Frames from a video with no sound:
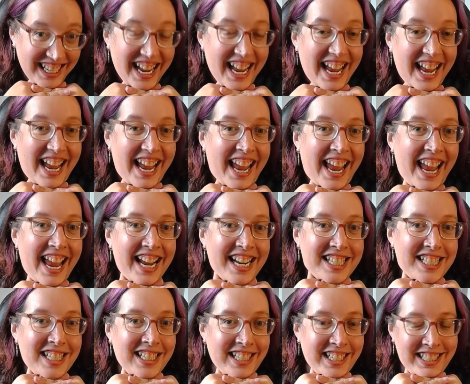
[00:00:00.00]

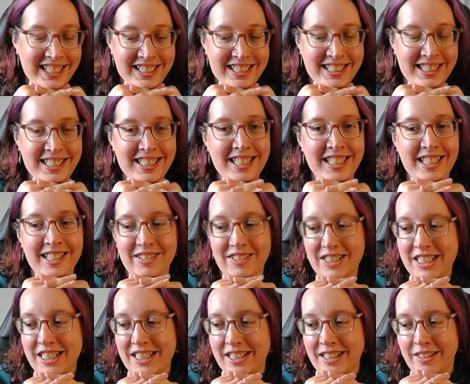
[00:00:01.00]
actually, sister
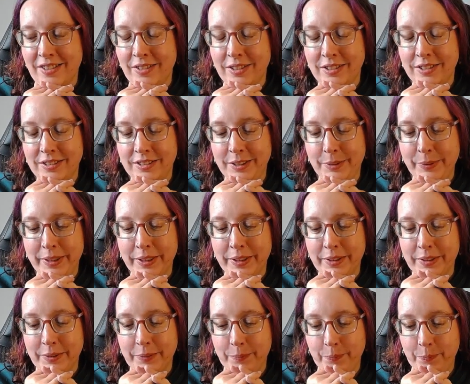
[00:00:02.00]
dearest. Oh, here we go.
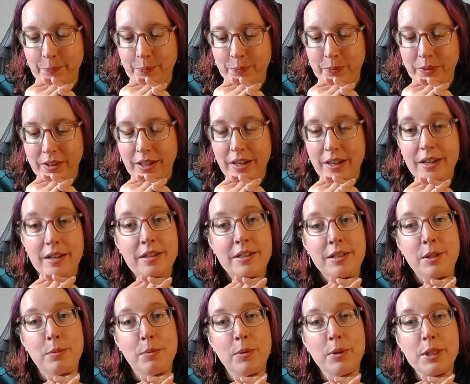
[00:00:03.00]
She
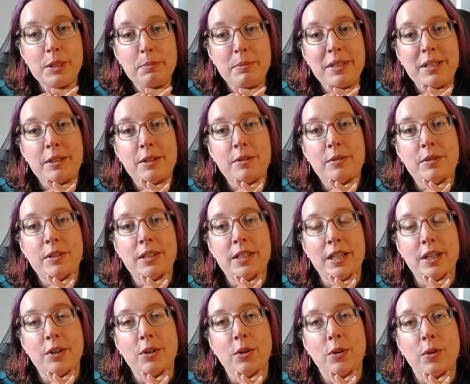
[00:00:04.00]
wants me to knit
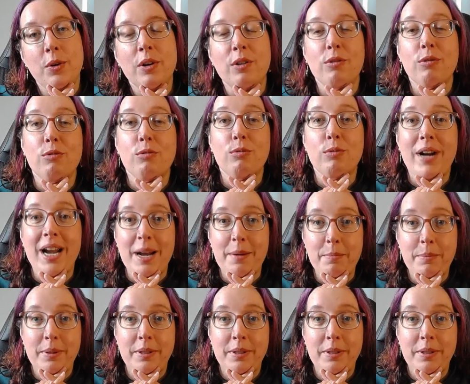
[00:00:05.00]
her a wrap.